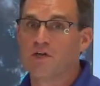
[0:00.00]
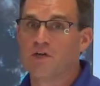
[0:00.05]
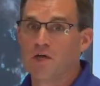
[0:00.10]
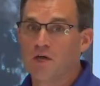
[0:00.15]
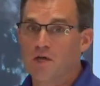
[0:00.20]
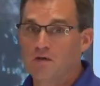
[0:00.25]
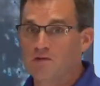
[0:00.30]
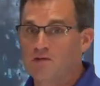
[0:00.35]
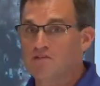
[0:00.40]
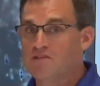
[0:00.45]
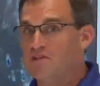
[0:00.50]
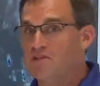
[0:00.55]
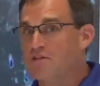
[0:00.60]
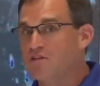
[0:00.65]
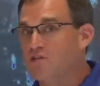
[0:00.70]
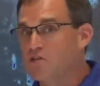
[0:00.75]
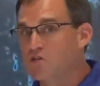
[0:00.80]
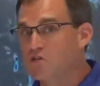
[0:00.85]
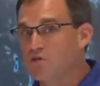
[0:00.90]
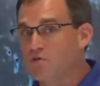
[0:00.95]
You can see
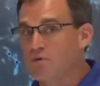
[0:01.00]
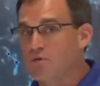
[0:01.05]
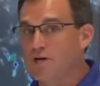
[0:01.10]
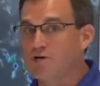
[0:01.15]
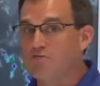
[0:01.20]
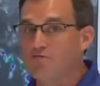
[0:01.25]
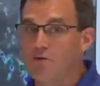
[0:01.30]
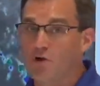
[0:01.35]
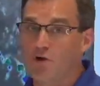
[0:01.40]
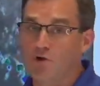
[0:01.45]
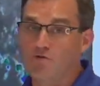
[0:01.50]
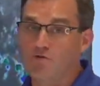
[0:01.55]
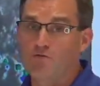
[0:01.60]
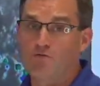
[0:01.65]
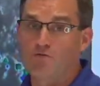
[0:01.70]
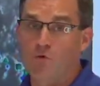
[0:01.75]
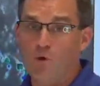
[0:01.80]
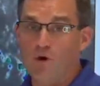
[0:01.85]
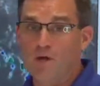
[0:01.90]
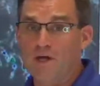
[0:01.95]
additional rainfall of
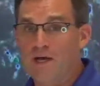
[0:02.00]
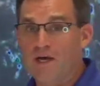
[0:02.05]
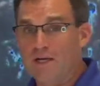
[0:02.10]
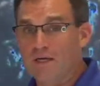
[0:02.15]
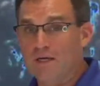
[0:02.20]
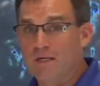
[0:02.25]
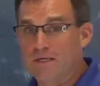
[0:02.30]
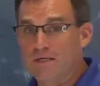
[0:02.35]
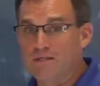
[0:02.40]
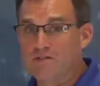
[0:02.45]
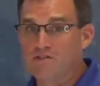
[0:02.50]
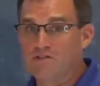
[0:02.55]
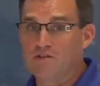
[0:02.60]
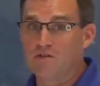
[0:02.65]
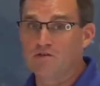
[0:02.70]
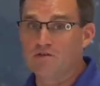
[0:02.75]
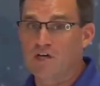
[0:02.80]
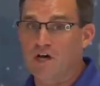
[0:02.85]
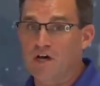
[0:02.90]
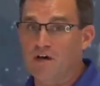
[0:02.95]
four to eight inches in
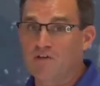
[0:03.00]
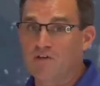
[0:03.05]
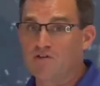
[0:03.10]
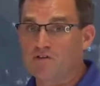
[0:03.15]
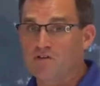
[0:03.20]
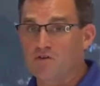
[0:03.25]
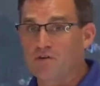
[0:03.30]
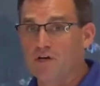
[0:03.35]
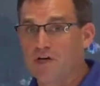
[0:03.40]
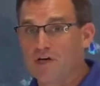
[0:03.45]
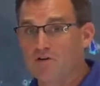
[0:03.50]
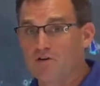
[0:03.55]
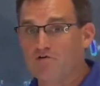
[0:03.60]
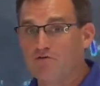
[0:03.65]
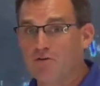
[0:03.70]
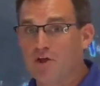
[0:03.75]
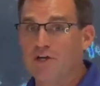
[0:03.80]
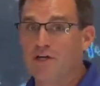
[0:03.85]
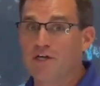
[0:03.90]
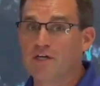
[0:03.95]
those islands, creating
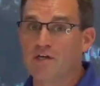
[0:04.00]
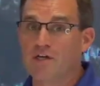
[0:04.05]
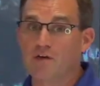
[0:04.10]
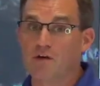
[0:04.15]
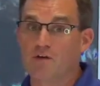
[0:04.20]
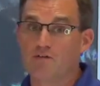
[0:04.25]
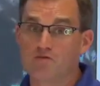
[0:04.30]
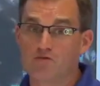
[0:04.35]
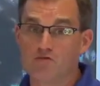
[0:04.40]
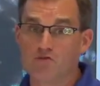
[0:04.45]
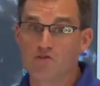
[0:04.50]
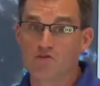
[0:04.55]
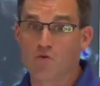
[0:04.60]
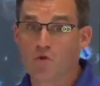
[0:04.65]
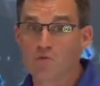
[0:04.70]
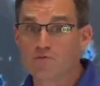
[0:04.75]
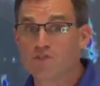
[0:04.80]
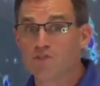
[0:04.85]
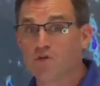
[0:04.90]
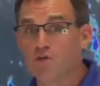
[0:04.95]
flooding and also
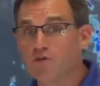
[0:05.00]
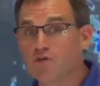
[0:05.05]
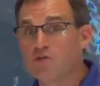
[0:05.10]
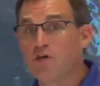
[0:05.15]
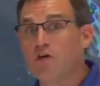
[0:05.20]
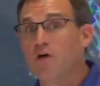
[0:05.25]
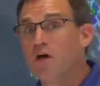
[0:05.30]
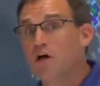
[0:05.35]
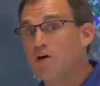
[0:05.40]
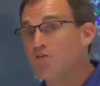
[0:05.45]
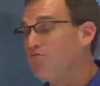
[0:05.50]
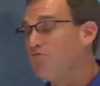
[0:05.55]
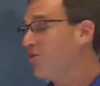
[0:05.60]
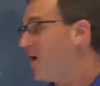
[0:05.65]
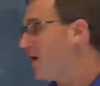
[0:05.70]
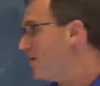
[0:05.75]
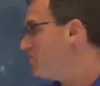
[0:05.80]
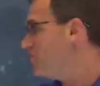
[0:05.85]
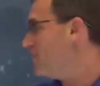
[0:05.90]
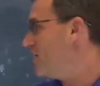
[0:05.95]
storm surge of
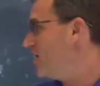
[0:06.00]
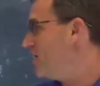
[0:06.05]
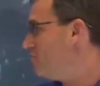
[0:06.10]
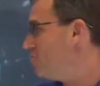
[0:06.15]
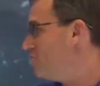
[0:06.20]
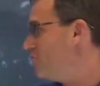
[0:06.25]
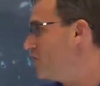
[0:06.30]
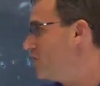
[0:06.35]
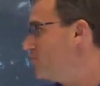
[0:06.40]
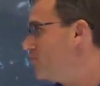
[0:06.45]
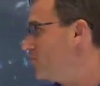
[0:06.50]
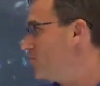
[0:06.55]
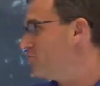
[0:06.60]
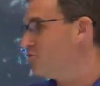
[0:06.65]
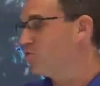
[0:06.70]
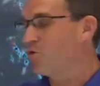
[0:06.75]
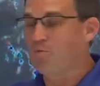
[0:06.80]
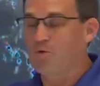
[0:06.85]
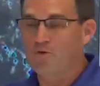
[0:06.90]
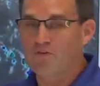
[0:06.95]
five to eight feet above
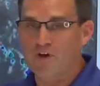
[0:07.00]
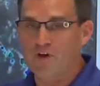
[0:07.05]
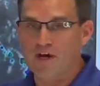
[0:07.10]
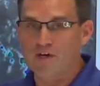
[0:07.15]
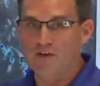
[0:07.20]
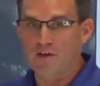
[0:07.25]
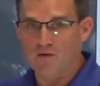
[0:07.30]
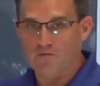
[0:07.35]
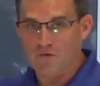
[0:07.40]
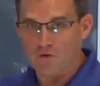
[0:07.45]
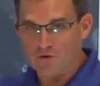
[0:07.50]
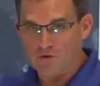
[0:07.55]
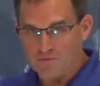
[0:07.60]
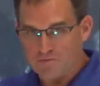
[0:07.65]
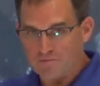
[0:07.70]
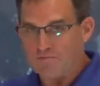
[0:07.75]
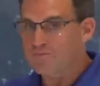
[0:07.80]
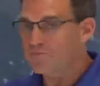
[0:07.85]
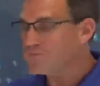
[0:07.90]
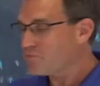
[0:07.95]
normal tide levels